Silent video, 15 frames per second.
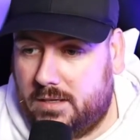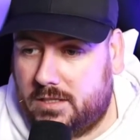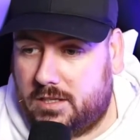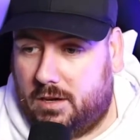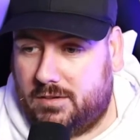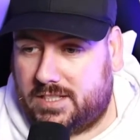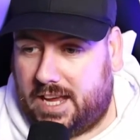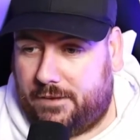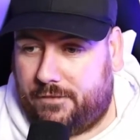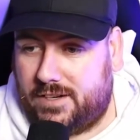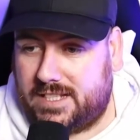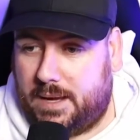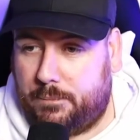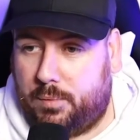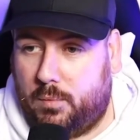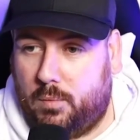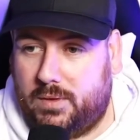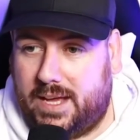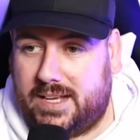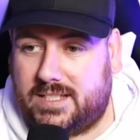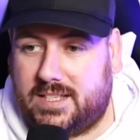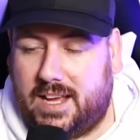So say, for example,
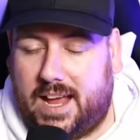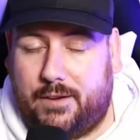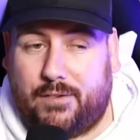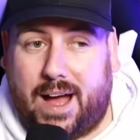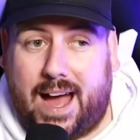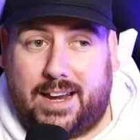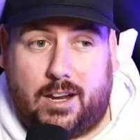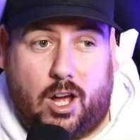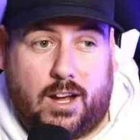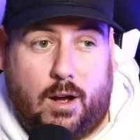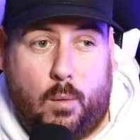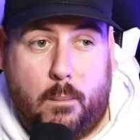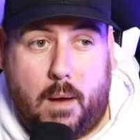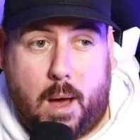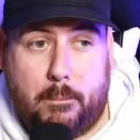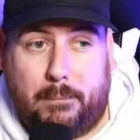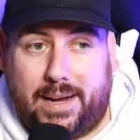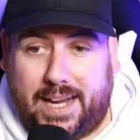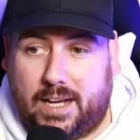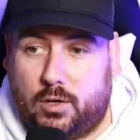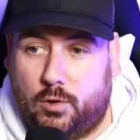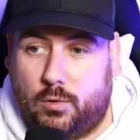this. If it had like a
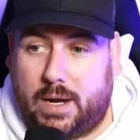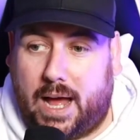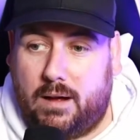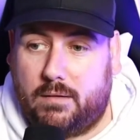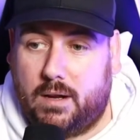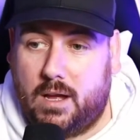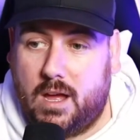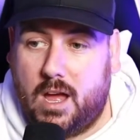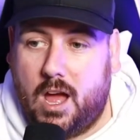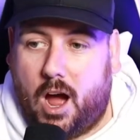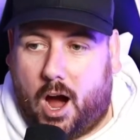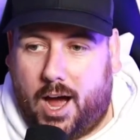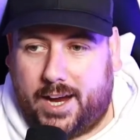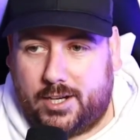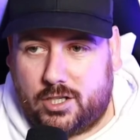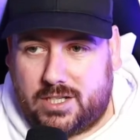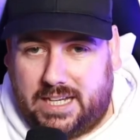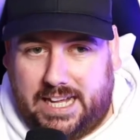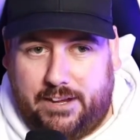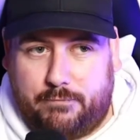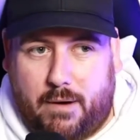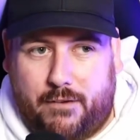minute cooldown, I can just
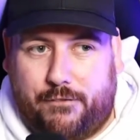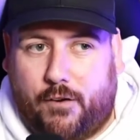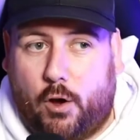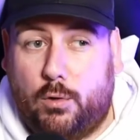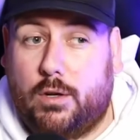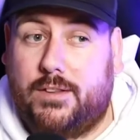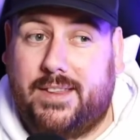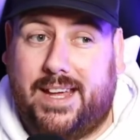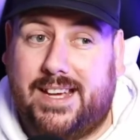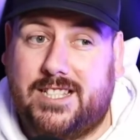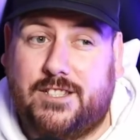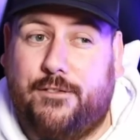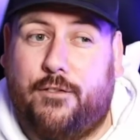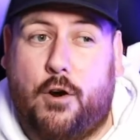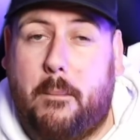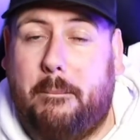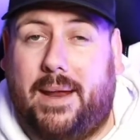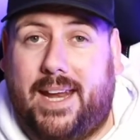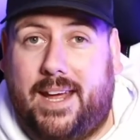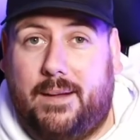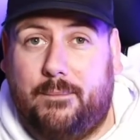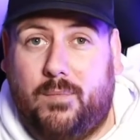leave my phone on this for a
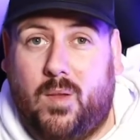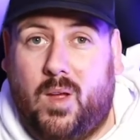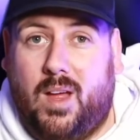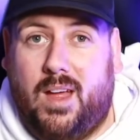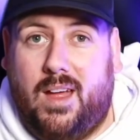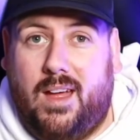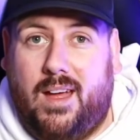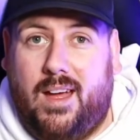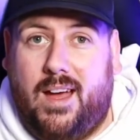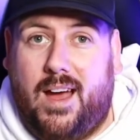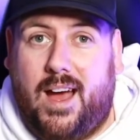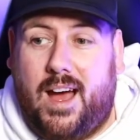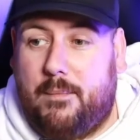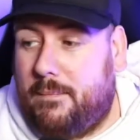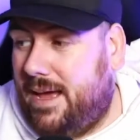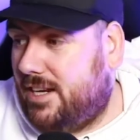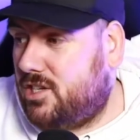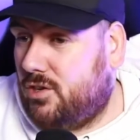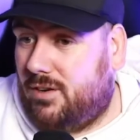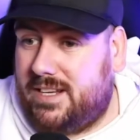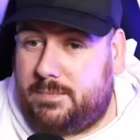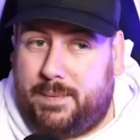minute. Make
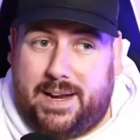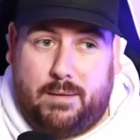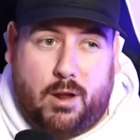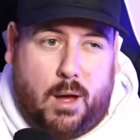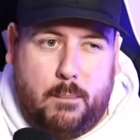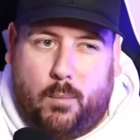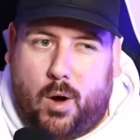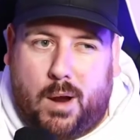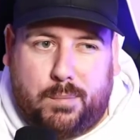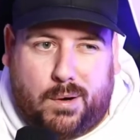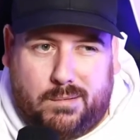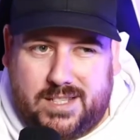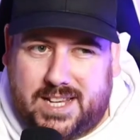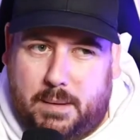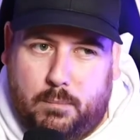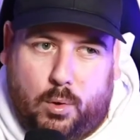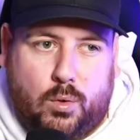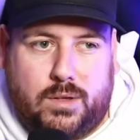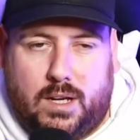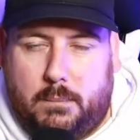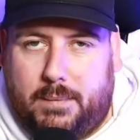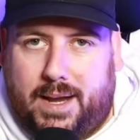sure it's been like, I'd probably say more
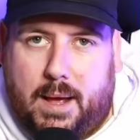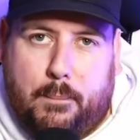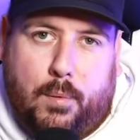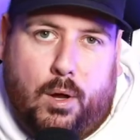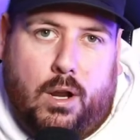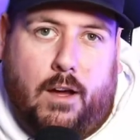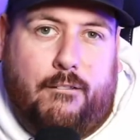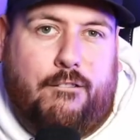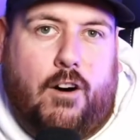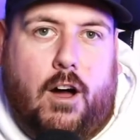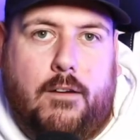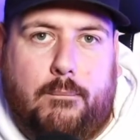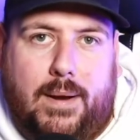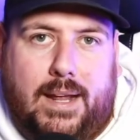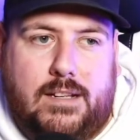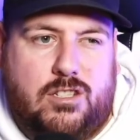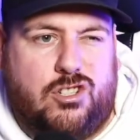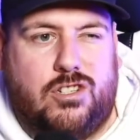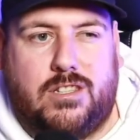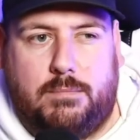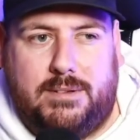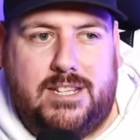than a minute. Put like 5 minutes
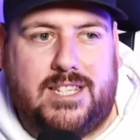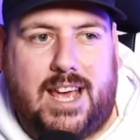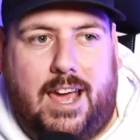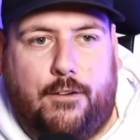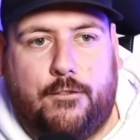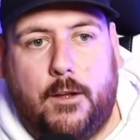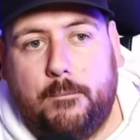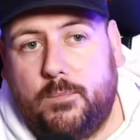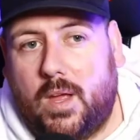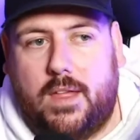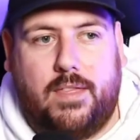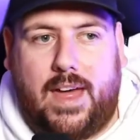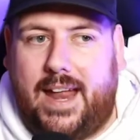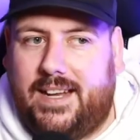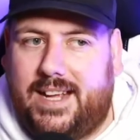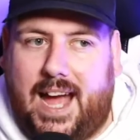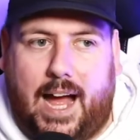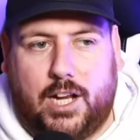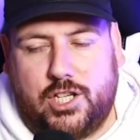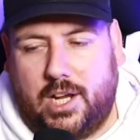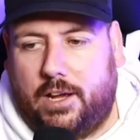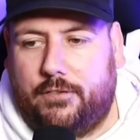just to be safe. Then
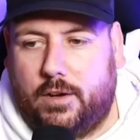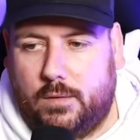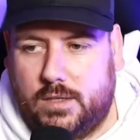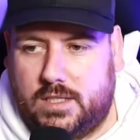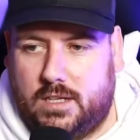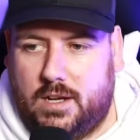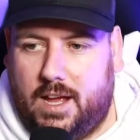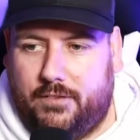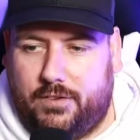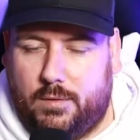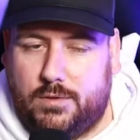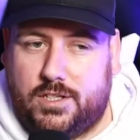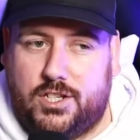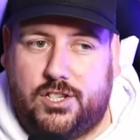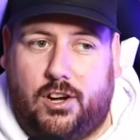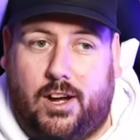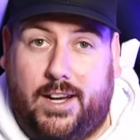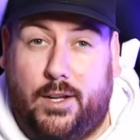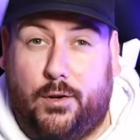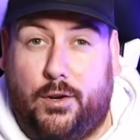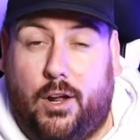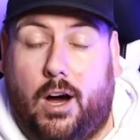catch it if it was a
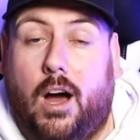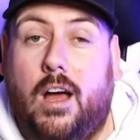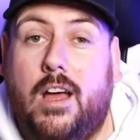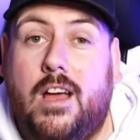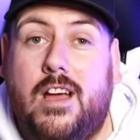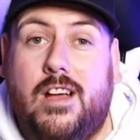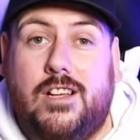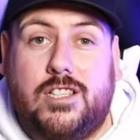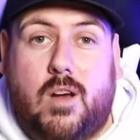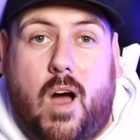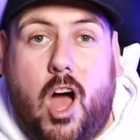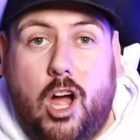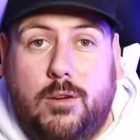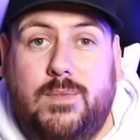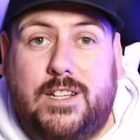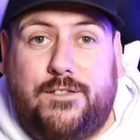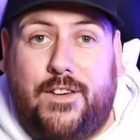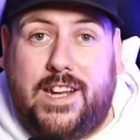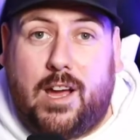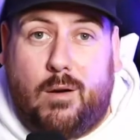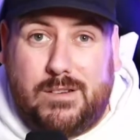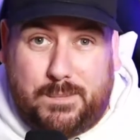shiny or not. So I hope this
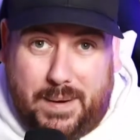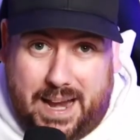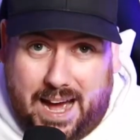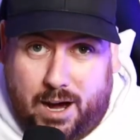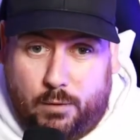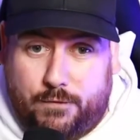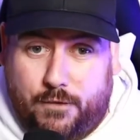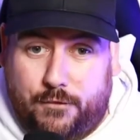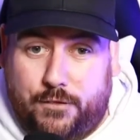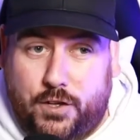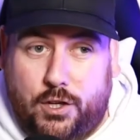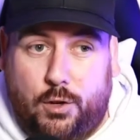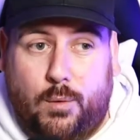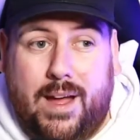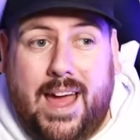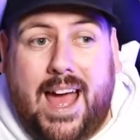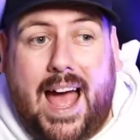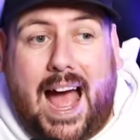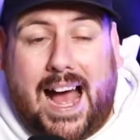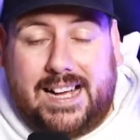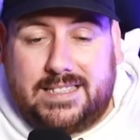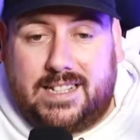video has been helpful for you.
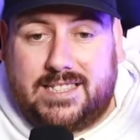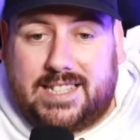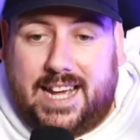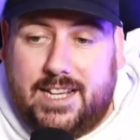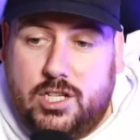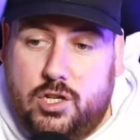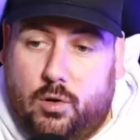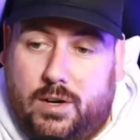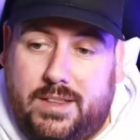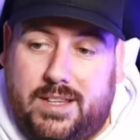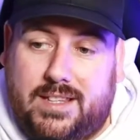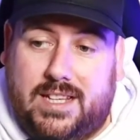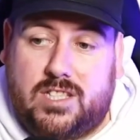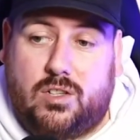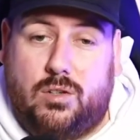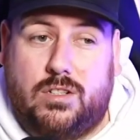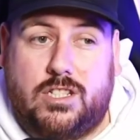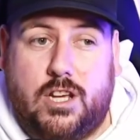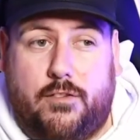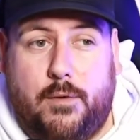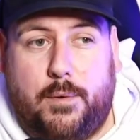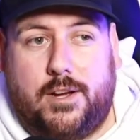As I say, join the Discord
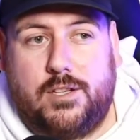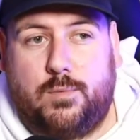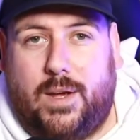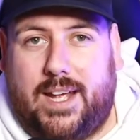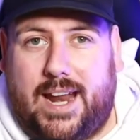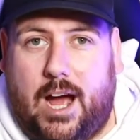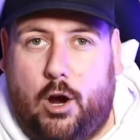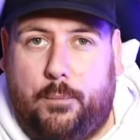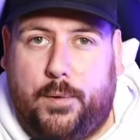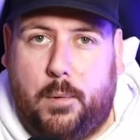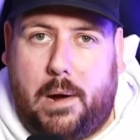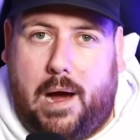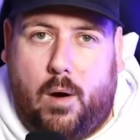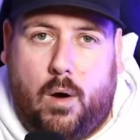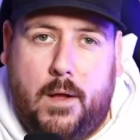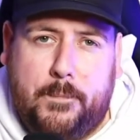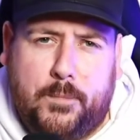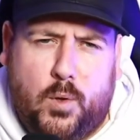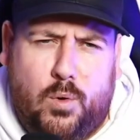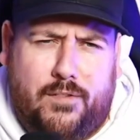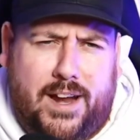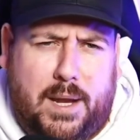server because we can help you out
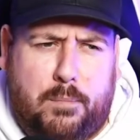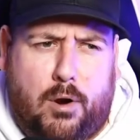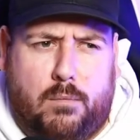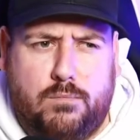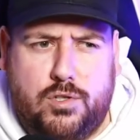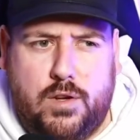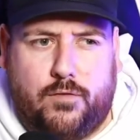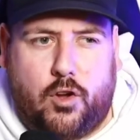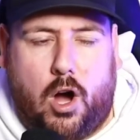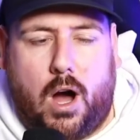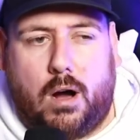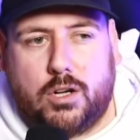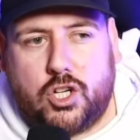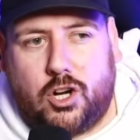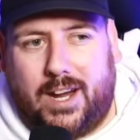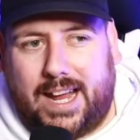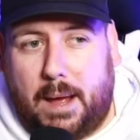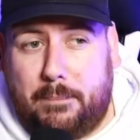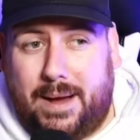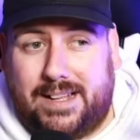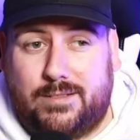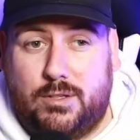with any problems you've got. I'll try and
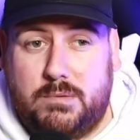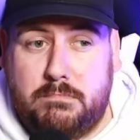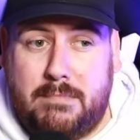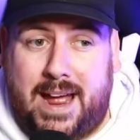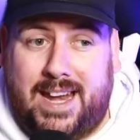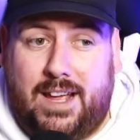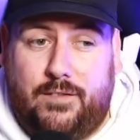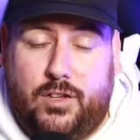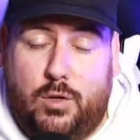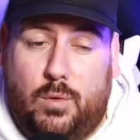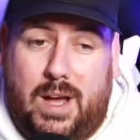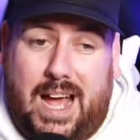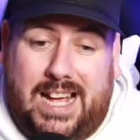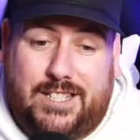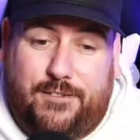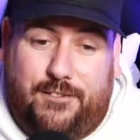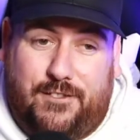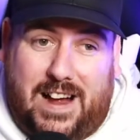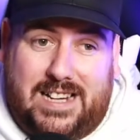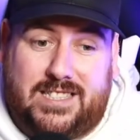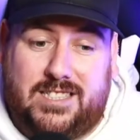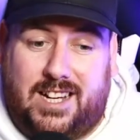get back to as many of you as
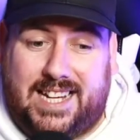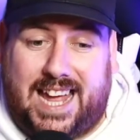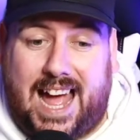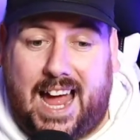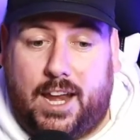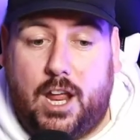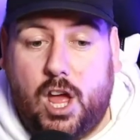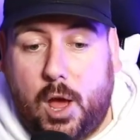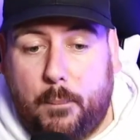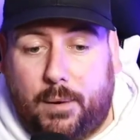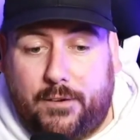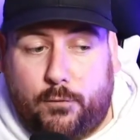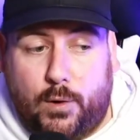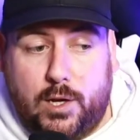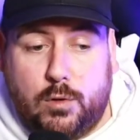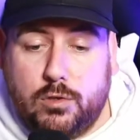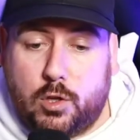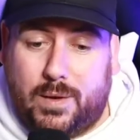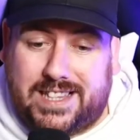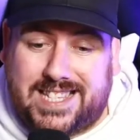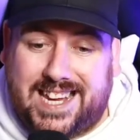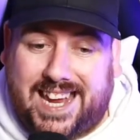fast as I can. But if we all
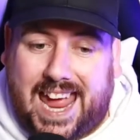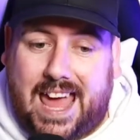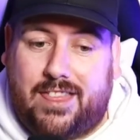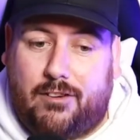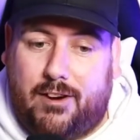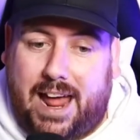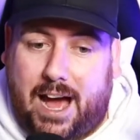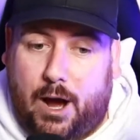do it together and